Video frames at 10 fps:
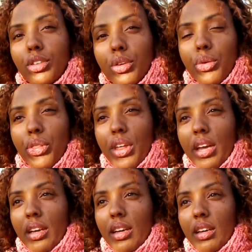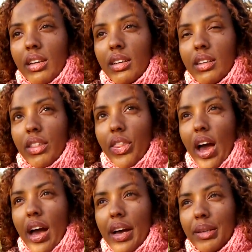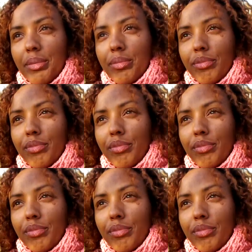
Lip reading: Do you think that